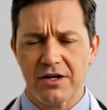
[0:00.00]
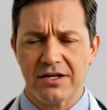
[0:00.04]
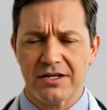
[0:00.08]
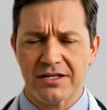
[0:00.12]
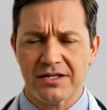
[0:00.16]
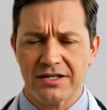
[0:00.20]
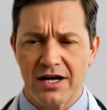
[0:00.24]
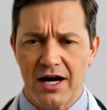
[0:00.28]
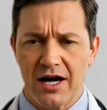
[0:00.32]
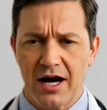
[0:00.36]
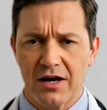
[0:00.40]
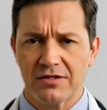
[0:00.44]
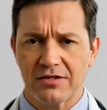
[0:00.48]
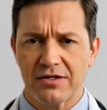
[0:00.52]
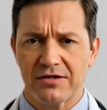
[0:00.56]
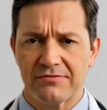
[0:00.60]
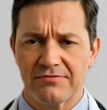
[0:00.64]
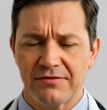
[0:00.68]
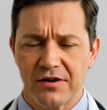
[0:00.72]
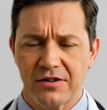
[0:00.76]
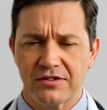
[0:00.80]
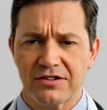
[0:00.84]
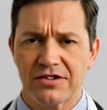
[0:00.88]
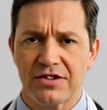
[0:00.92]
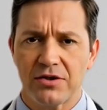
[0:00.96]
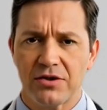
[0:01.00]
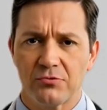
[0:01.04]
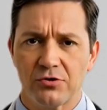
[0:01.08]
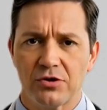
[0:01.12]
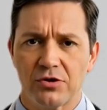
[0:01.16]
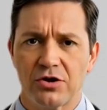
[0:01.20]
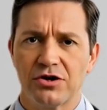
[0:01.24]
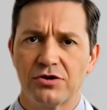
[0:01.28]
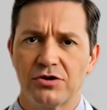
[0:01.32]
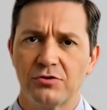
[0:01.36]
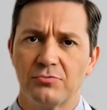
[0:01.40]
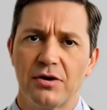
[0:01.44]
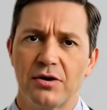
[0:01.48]
with step-by-step
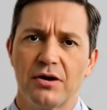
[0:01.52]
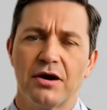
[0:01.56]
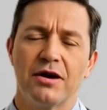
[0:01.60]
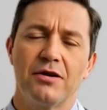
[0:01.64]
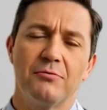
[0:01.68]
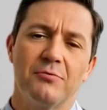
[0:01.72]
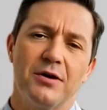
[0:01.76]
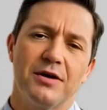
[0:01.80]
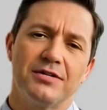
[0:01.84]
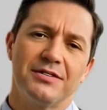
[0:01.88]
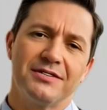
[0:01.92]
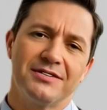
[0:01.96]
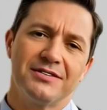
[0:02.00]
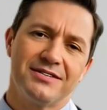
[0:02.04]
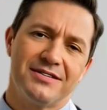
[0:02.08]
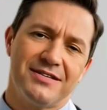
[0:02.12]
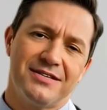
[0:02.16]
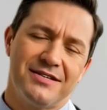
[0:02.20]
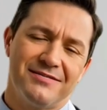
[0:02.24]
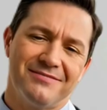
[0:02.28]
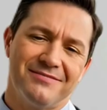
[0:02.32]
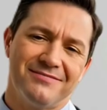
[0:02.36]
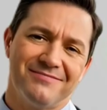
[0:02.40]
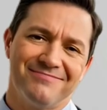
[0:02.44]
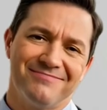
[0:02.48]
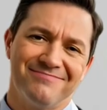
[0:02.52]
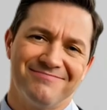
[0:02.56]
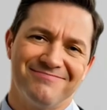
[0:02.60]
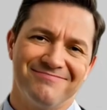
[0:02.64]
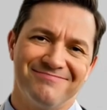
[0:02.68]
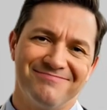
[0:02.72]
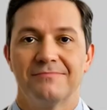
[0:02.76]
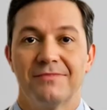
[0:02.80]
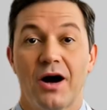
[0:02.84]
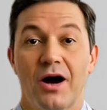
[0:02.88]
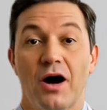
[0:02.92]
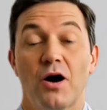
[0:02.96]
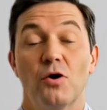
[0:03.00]
guidance and modifications,
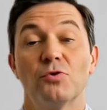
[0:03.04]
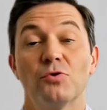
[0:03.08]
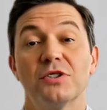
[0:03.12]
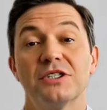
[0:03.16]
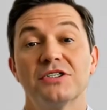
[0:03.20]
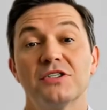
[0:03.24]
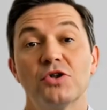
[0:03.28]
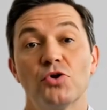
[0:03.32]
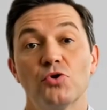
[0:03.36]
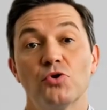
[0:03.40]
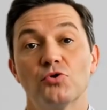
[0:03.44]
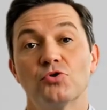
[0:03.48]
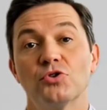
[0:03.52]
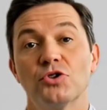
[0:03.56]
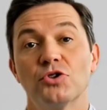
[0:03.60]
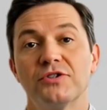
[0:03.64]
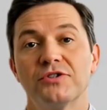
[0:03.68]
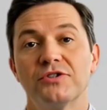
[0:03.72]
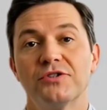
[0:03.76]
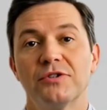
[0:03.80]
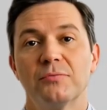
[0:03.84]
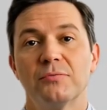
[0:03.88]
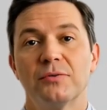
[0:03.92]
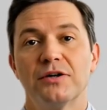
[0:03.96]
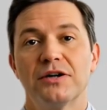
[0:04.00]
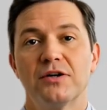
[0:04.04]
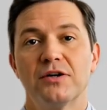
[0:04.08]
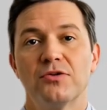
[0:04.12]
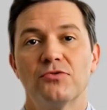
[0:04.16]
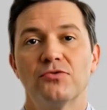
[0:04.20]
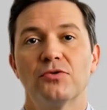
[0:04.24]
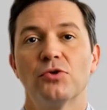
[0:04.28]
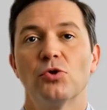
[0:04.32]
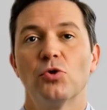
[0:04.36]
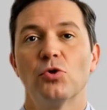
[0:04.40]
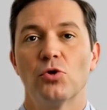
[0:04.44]
so you can protect your knees while